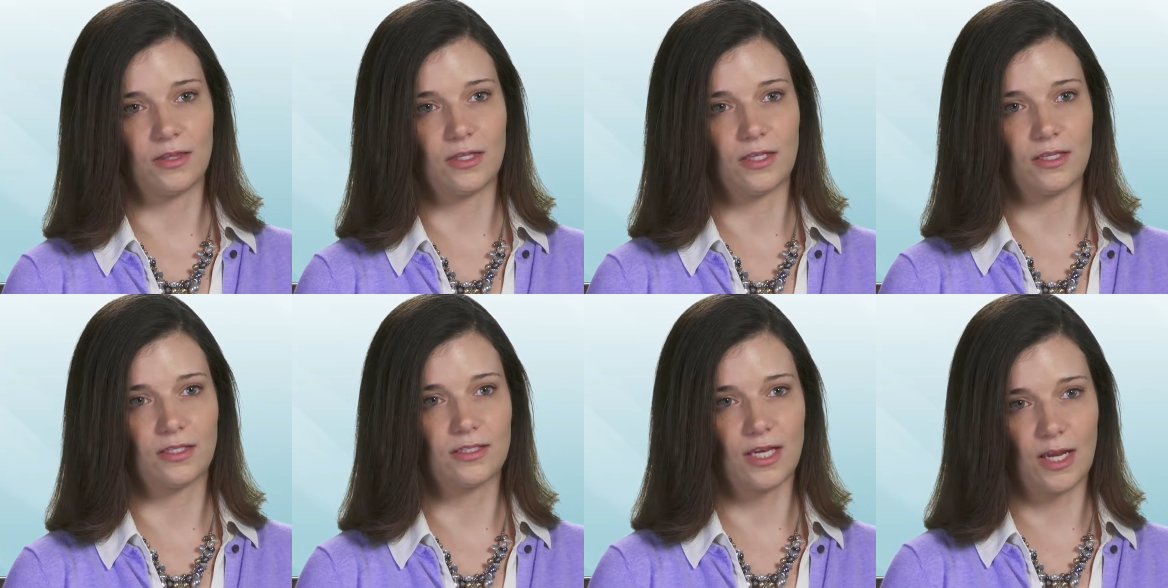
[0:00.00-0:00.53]

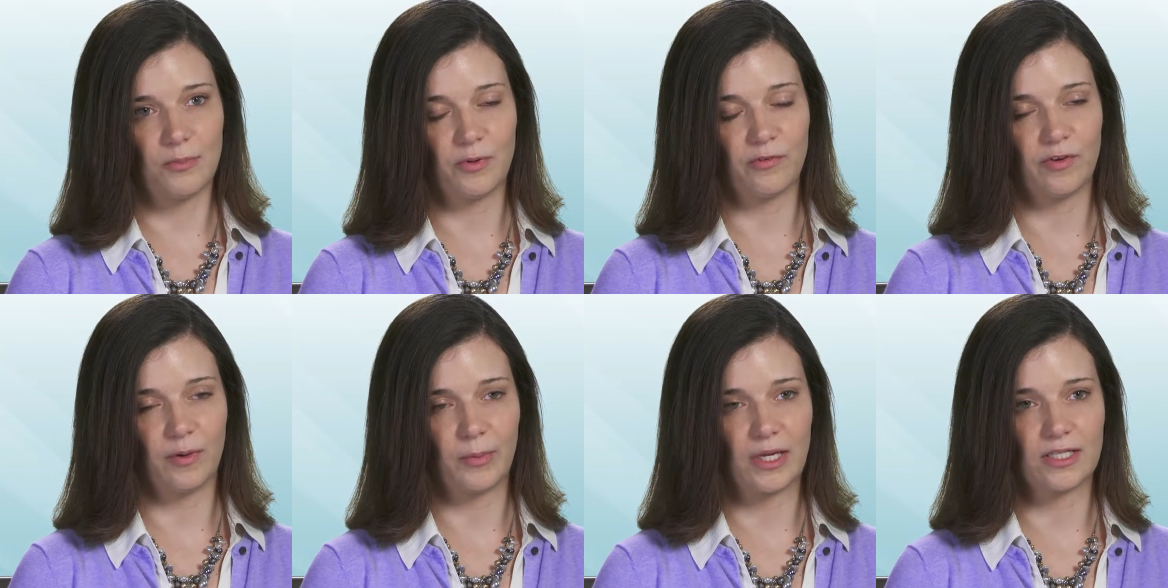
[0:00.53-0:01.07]
the type of
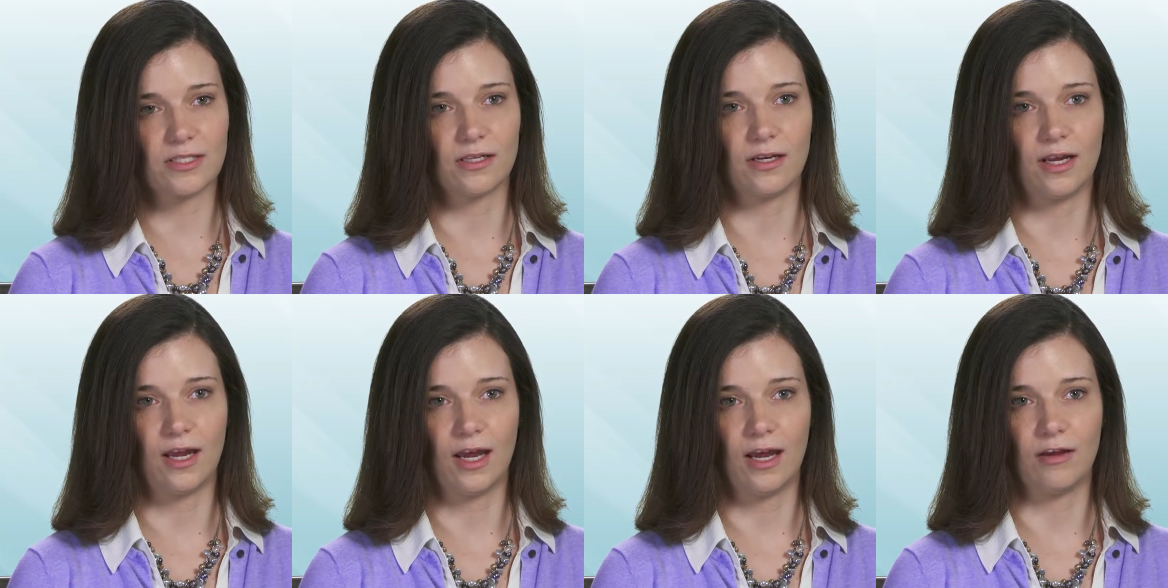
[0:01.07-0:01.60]
MS that I
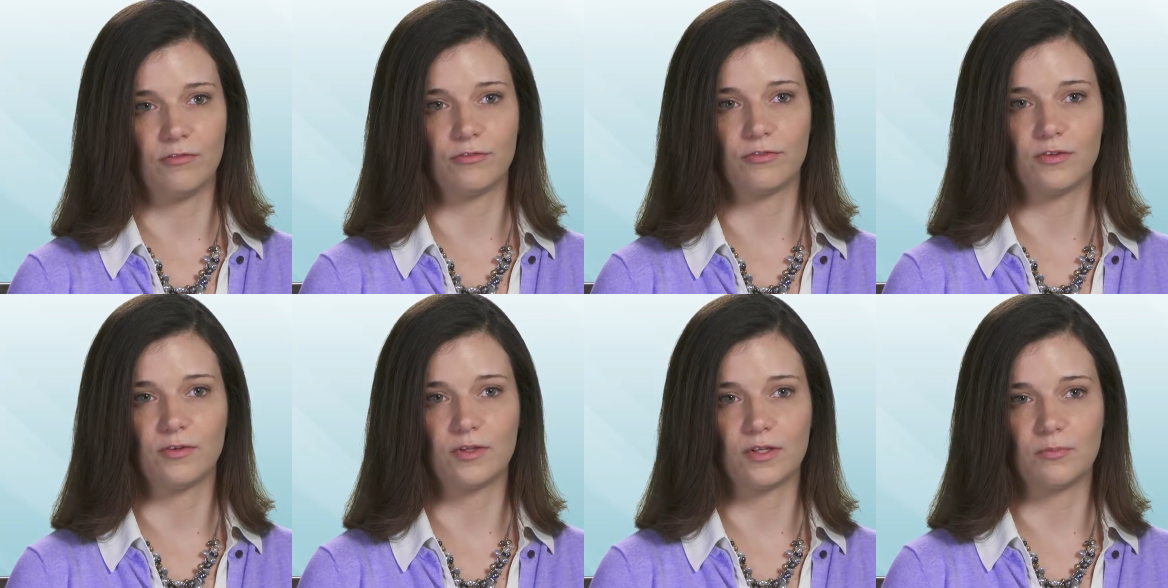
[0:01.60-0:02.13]
have
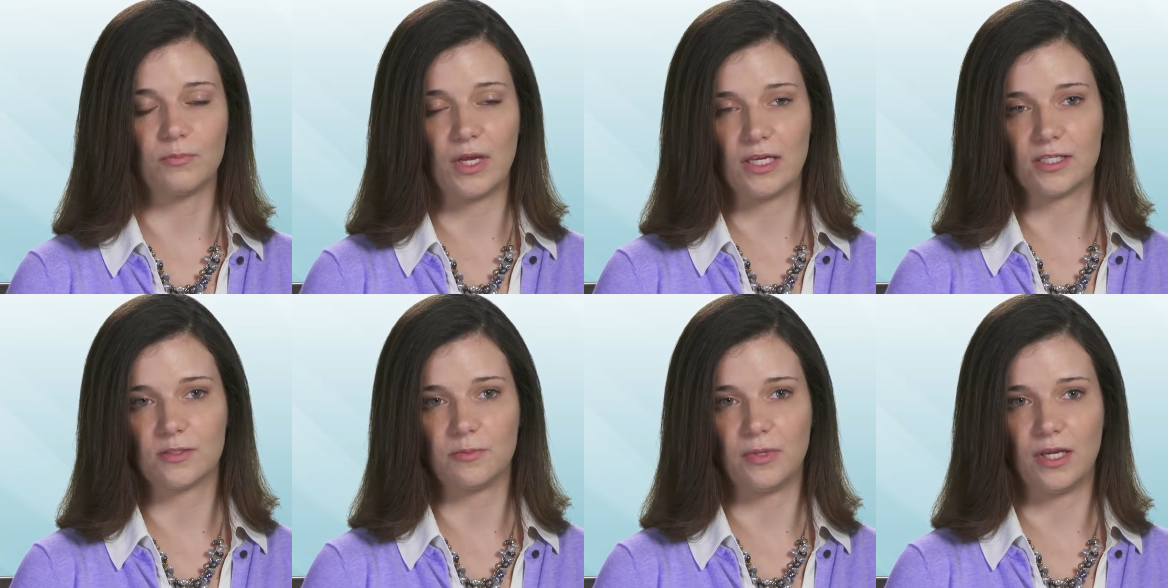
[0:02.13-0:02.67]

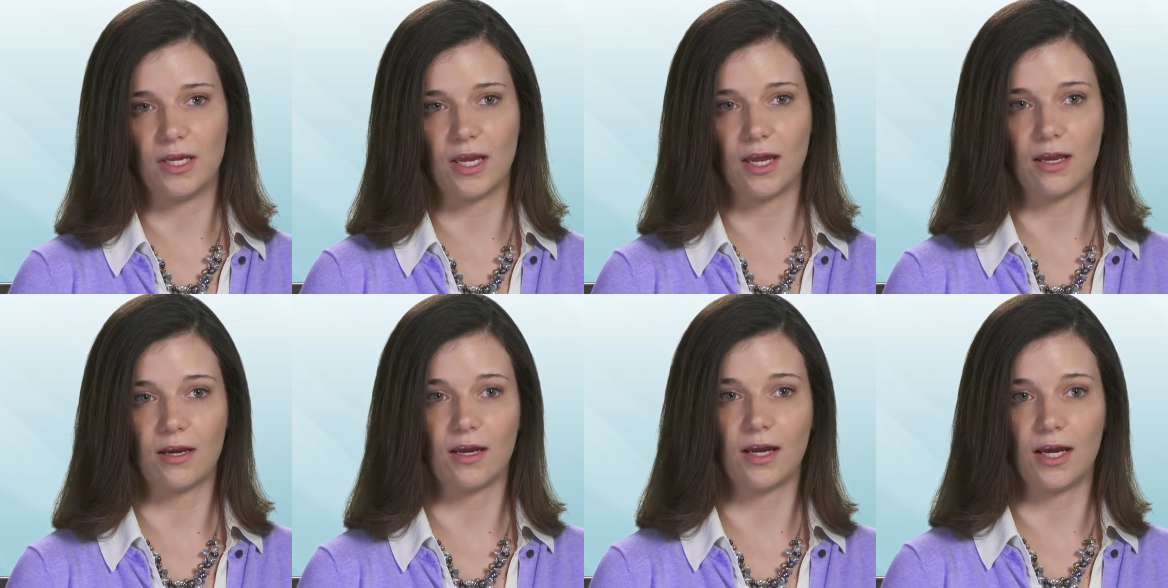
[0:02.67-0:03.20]
makes me
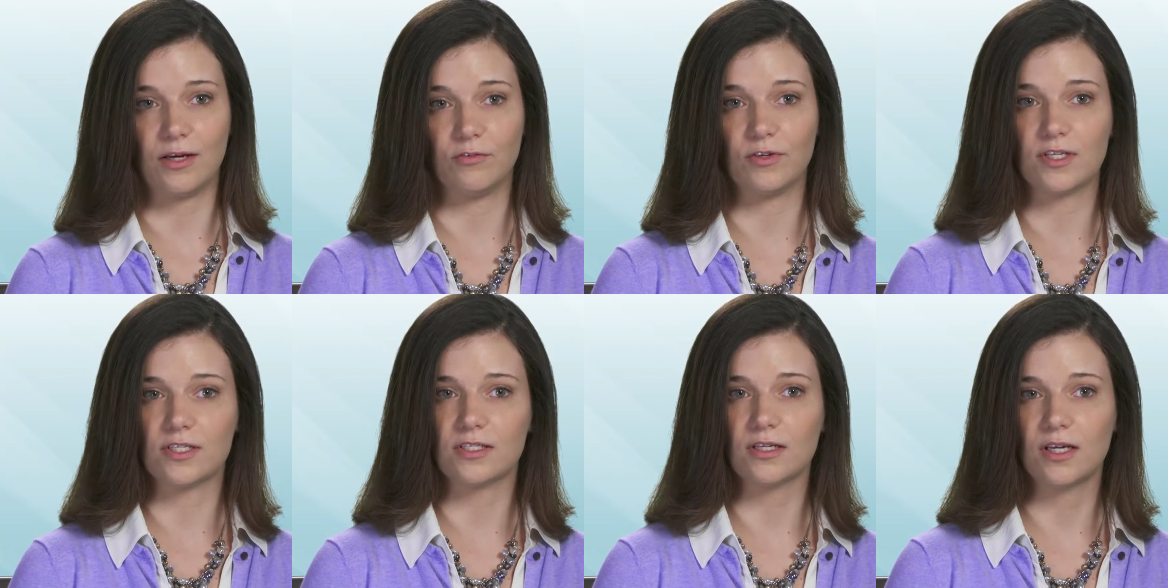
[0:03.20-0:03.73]
at a high
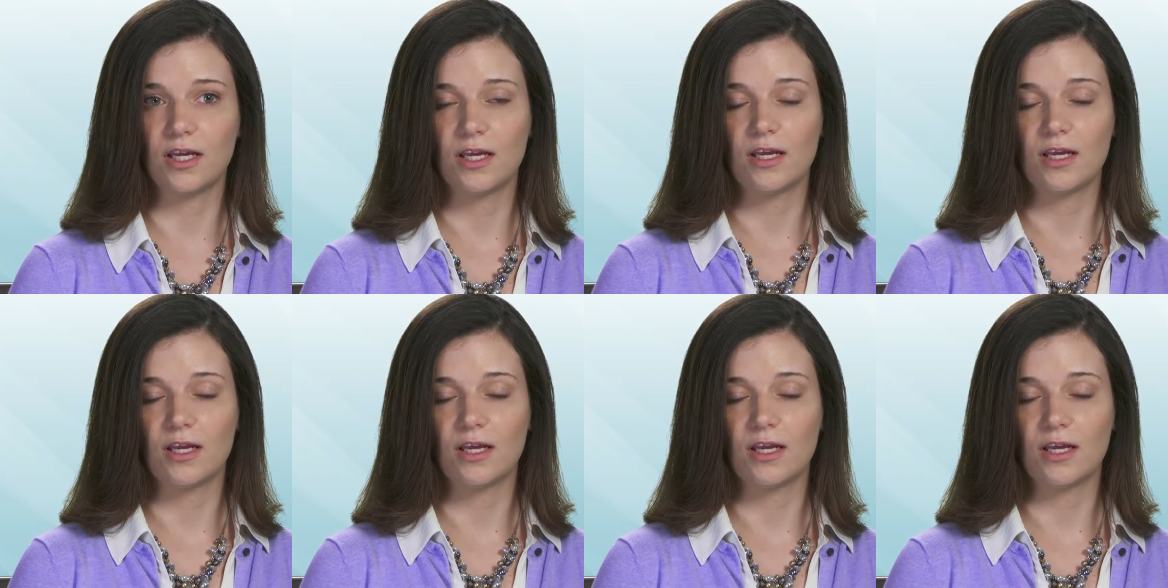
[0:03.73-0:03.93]
risk